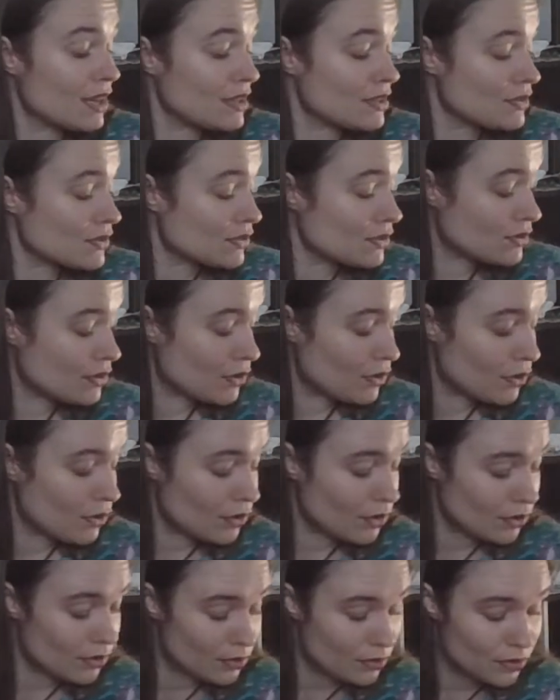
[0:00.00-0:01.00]

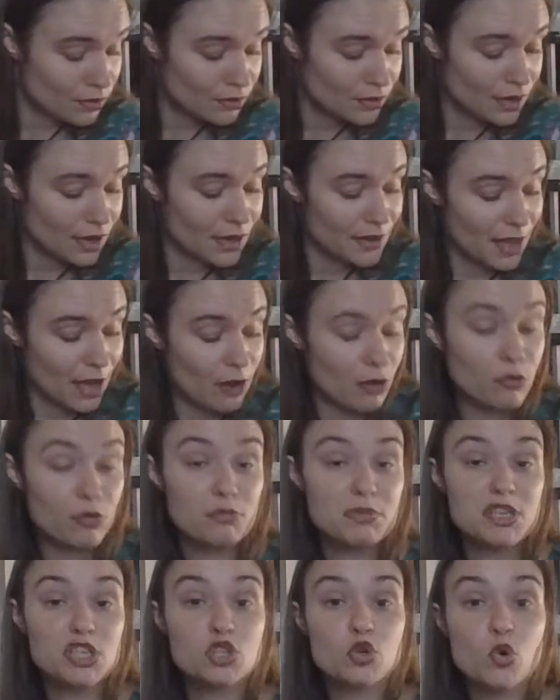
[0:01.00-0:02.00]
So that will
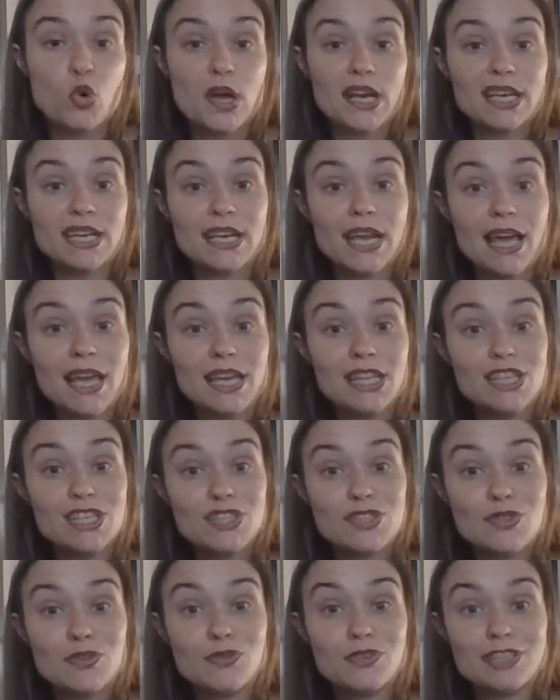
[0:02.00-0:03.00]
be 29
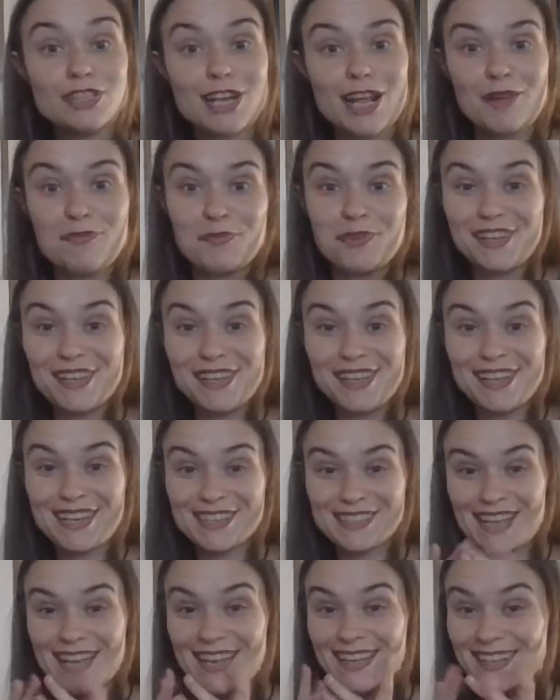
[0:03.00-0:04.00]
soon. I'm really
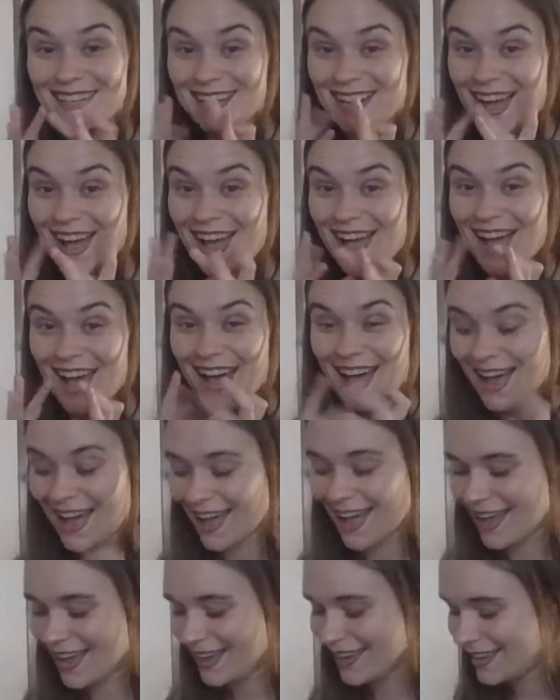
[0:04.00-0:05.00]
excited.
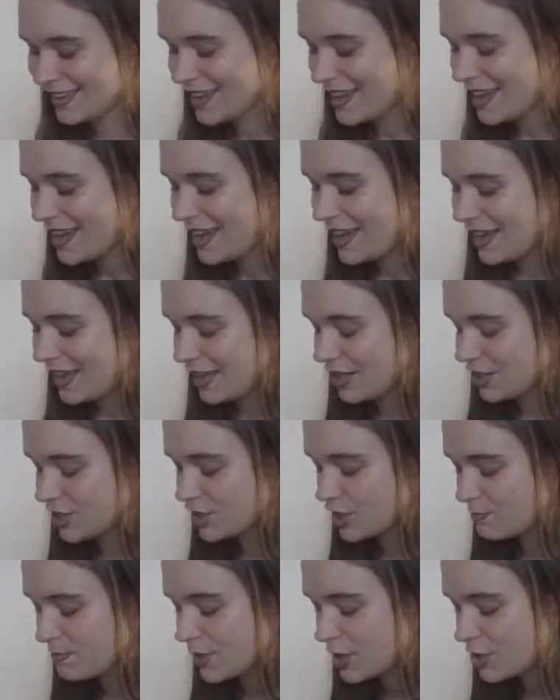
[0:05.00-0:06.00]
I'll
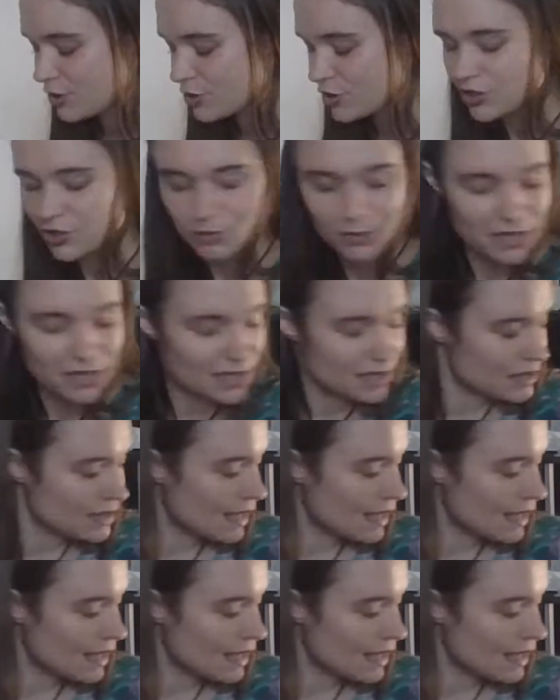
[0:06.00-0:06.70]
share pictures once